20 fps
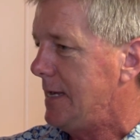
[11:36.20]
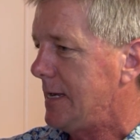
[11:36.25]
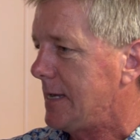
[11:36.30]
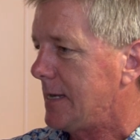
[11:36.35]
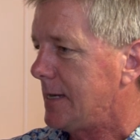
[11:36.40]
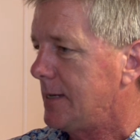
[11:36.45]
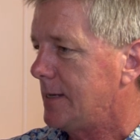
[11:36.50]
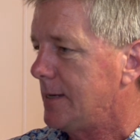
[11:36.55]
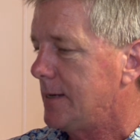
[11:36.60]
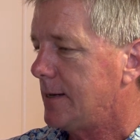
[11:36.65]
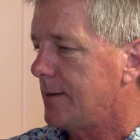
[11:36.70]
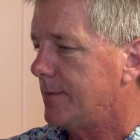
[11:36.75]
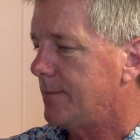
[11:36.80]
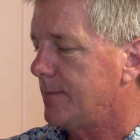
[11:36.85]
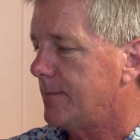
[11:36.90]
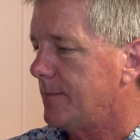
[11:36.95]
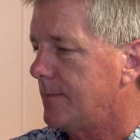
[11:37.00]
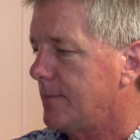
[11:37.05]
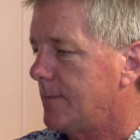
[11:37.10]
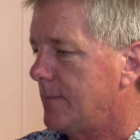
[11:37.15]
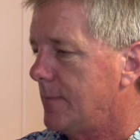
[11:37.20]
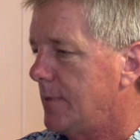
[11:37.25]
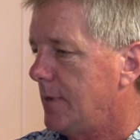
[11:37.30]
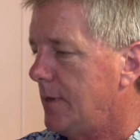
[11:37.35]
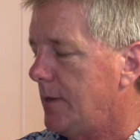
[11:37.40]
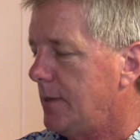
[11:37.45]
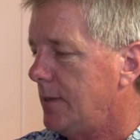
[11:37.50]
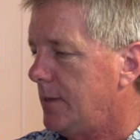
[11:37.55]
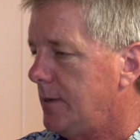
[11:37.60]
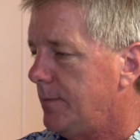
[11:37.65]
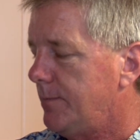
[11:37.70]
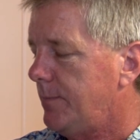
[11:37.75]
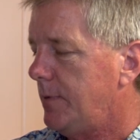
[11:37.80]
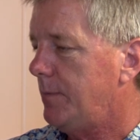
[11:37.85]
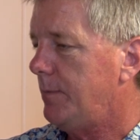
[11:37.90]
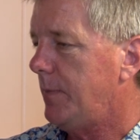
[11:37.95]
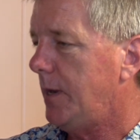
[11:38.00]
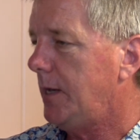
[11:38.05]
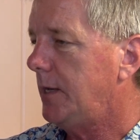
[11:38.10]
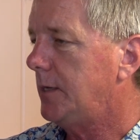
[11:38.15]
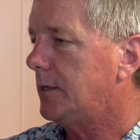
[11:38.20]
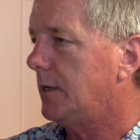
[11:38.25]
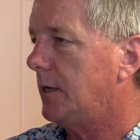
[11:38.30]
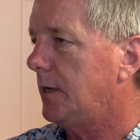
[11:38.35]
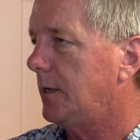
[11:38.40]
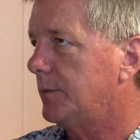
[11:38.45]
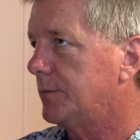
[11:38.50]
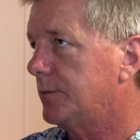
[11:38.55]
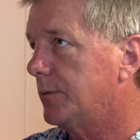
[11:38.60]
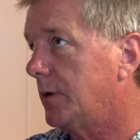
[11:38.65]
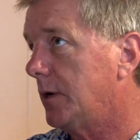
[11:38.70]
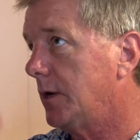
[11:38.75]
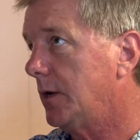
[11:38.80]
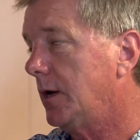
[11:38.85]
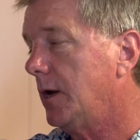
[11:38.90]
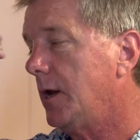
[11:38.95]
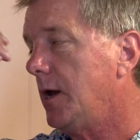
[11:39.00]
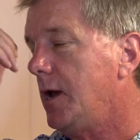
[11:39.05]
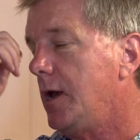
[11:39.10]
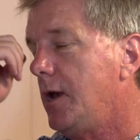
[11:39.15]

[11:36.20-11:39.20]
And there have been many times where